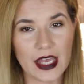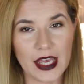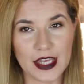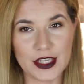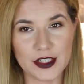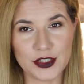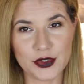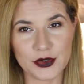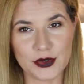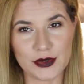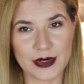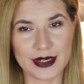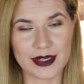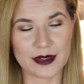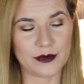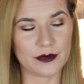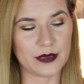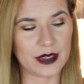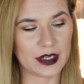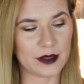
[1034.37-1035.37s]
I do
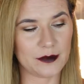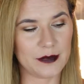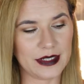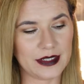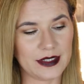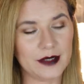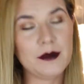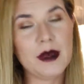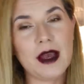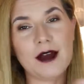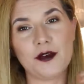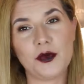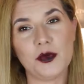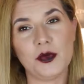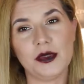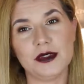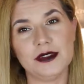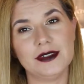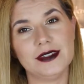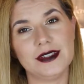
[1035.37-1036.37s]
rec recommend them. I will
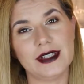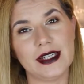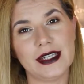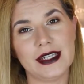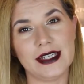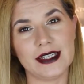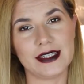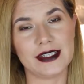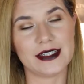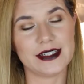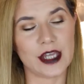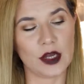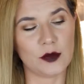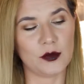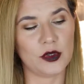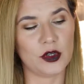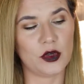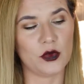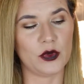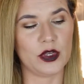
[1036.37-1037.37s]
put a link
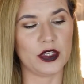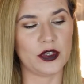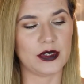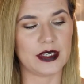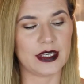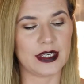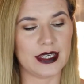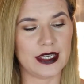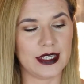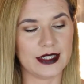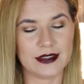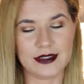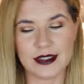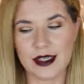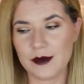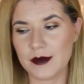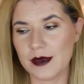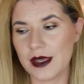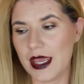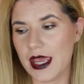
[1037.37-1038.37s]
down below where you can get
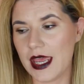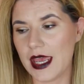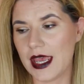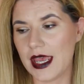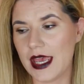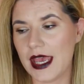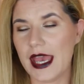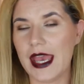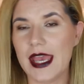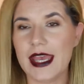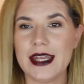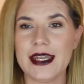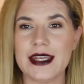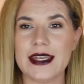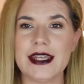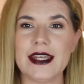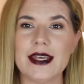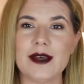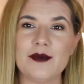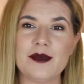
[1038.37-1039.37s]
them.
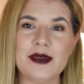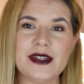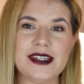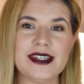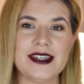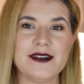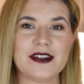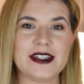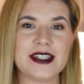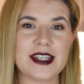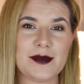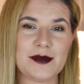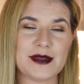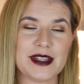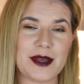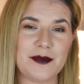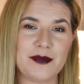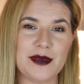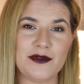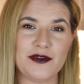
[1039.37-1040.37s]
And uh, please give a
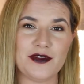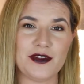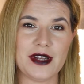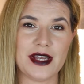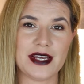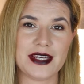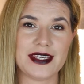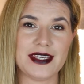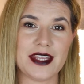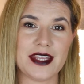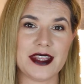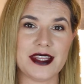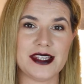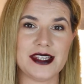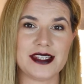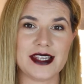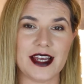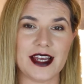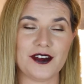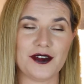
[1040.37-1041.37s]
thumbs up if you like
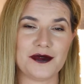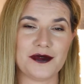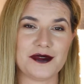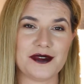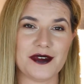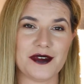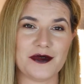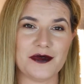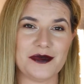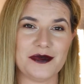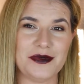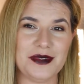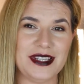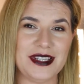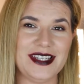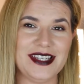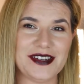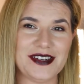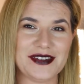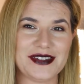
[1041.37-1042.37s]
these kind of
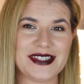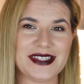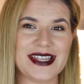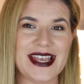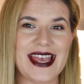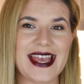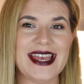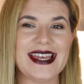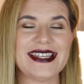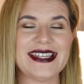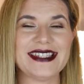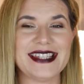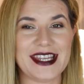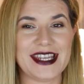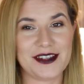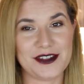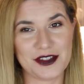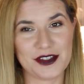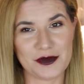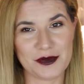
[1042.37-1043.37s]
videos.
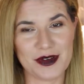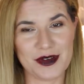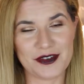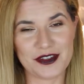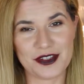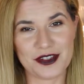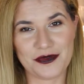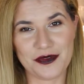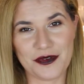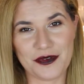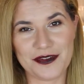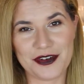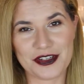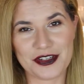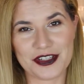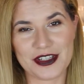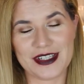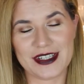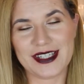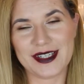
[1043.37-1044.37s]
Thank you so much for
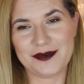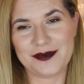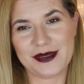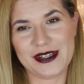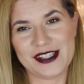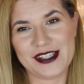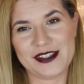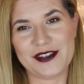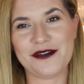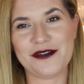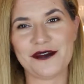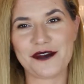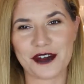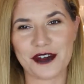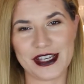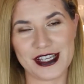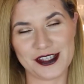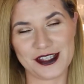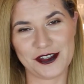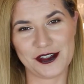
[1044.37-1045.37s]
watching, and please don't
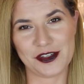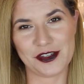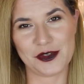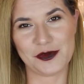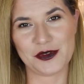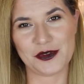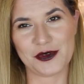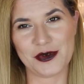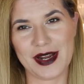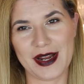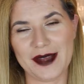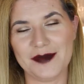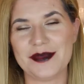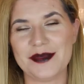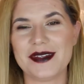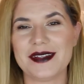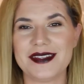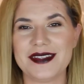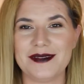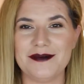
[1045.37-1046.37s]
forget to subscribe.
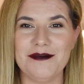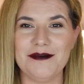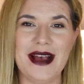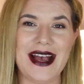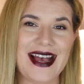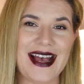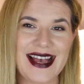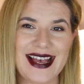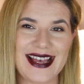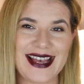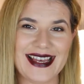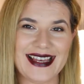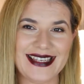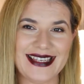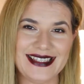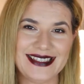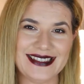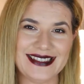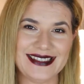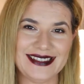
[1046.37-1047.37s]

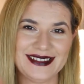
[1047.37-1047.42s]
Bye!